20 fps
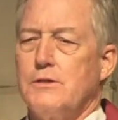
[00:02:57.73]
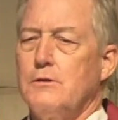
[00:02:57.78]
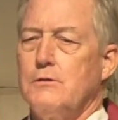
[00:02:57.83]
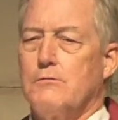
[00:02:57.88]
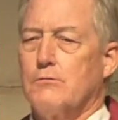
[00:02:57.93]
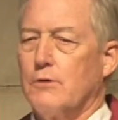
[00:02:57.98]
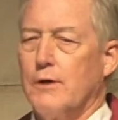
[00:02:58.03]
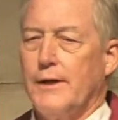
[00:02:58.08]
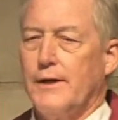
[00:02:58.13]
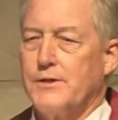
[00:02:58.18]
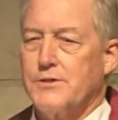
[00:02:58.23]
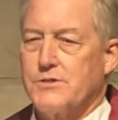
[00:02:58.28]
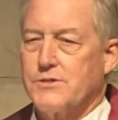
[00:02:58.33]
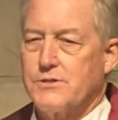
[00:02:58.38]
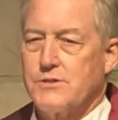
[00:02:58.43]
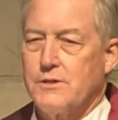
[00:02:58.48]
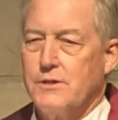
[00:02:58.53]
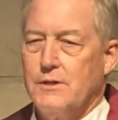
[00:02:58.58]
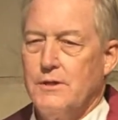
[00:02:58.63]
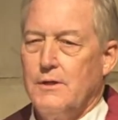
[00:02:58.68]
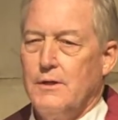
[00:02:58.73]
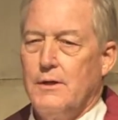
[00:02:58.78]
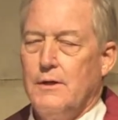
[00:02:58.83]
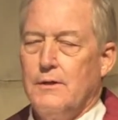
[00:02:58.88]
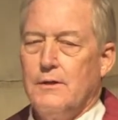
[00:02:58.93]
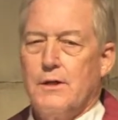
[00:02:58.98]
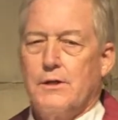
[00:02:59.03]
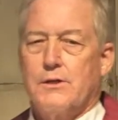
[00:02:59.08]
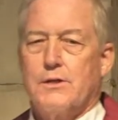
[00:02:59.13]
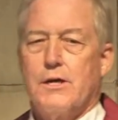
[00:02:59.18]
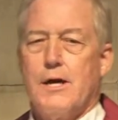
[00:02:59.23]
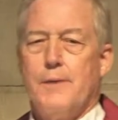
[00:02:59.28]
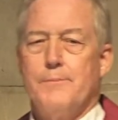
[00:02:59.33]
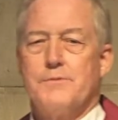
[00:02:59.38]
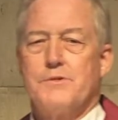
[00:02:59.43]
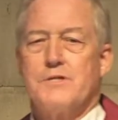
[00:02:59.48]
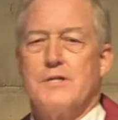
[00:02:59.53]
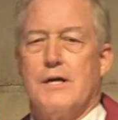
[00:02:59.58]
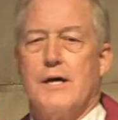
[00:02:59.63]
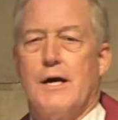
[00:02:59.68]
grace that
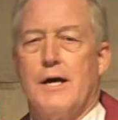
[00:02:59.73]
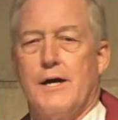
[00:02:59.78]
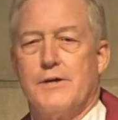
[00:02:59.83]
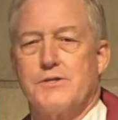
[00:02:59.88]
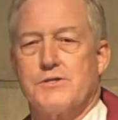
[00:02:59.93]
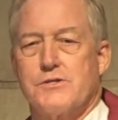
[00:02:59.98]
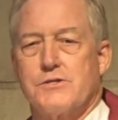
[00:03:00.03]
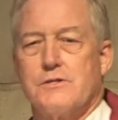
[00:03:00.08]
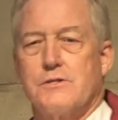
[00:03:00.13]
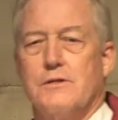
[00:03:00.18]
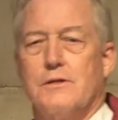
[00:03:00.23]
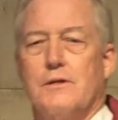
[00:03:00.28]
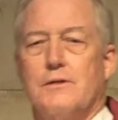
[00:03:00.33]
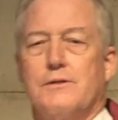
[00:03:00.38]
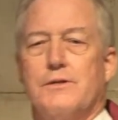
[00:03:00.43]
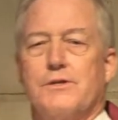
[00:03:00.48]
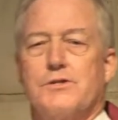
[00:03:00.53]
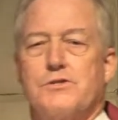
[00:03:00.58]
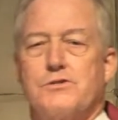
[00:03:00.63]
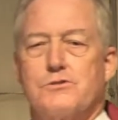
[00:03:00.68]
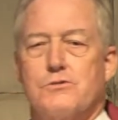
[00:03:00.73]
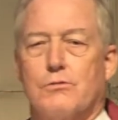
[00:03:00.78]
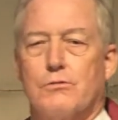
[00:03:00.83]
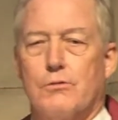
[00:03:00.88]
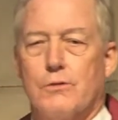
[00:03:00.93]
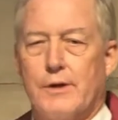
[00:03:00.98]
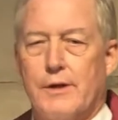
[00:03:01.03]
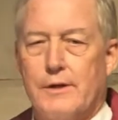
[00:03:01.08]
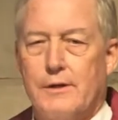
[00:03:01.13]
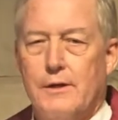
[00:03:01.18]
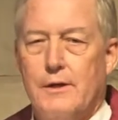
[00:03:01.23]
comes to us in this story